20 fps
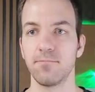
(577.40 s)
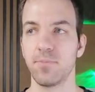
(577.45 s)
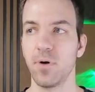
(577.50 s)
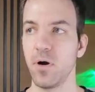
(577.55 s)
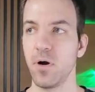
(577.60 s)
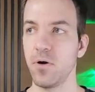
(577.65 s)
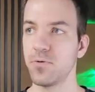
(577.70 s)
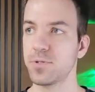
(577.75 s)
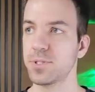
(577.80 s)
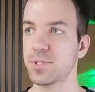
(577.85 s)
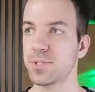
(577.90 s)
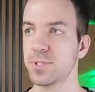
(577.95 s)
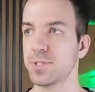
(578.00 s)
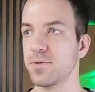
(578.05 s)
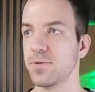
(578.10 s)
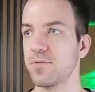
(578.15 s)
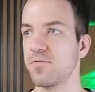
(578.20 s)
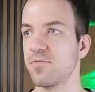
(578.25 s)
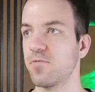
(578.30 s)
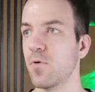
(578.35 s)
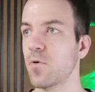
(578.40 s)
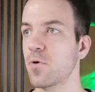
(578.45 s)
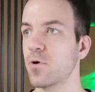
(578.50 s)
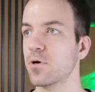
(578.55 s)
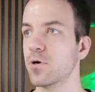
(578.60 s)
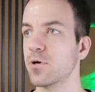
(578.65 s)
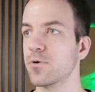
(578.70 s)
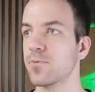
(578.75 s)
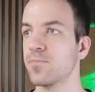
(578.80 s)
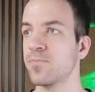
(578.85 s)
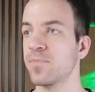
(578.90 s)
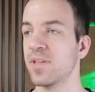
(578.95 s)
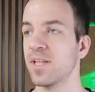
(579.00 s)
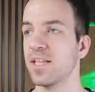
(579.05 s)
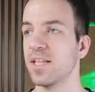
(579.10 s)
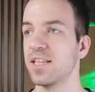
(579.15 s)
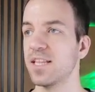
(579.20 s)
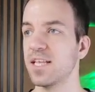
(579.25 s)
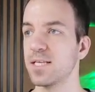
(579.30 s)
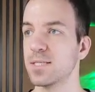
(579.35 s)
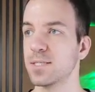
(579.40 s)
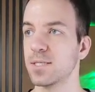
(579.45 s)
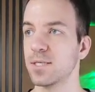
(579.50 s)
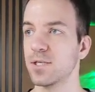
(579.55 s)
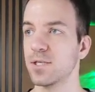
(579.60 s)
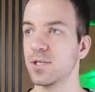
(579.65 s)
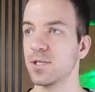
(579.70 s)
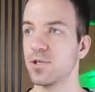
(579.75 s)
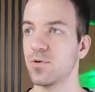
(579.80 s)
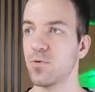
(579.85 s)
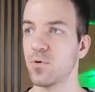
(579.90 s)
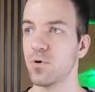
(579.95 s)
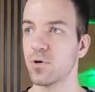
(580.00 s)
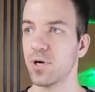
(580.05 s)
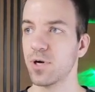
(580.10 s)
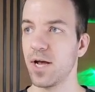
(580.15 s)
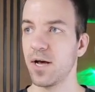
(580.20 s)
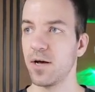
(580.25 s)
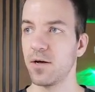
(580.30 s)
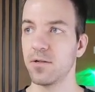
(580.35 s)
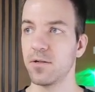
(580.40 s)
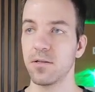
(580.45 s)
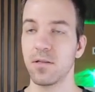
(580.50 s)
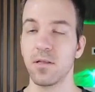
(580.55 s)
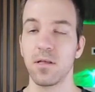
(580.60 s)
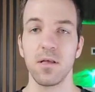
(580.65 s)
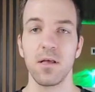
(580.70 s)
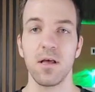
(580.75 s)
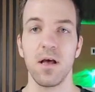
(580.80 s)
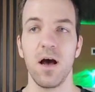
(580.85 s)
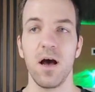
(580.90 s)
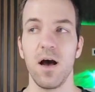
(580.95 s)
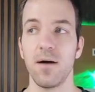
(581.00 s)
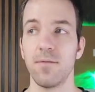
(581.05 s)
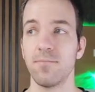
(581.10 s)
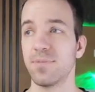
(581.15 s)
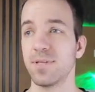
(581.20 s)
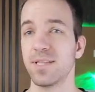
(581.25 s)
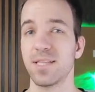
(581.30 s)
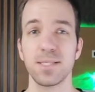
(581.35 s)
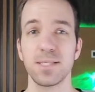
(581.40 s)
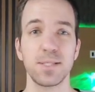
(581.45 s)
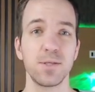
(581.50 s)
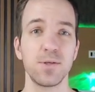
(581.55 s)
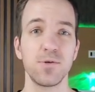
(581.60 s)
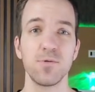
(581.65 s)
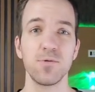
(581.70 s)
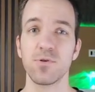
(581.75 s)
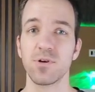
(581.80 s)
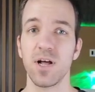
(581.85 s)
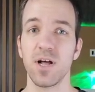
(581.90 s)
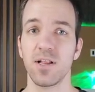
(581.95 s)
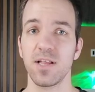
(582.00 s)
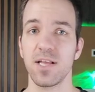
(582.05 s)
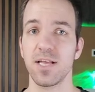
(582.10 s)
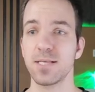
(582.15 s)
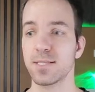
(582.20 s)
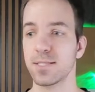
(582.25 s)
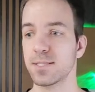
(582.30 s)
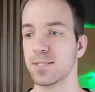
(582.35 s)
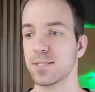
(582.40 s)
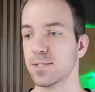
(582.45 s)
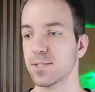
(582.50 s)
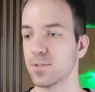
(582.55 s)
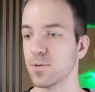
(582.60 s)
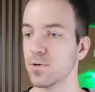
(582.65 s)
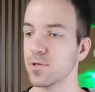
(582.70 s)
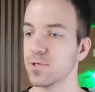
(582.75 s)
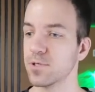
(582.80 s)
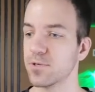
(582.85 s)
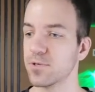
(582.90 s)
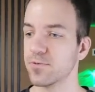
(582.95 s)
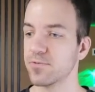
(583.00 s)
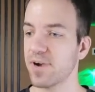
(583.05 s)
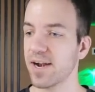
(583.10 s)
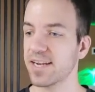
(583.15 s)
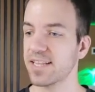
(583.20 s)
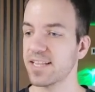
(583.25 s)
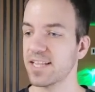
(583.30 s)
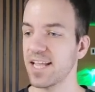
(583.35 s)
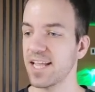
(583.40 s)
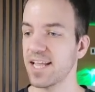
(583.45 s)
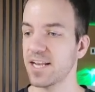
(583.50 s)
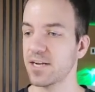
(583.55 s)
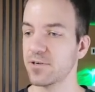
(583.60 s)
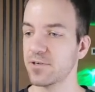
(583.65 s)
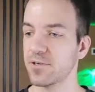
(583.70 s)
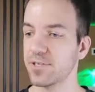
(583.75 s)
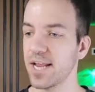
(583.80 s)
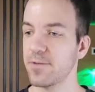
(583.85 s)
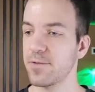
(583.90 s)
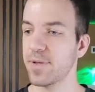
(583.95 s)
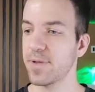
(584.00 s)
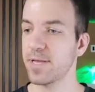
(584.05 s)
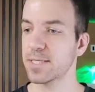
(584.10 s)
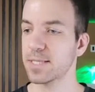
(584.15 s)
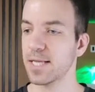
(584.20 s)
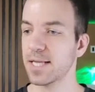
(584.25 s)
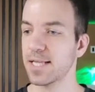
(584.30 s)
posts for this URL, but this URL isn't stored directly in our database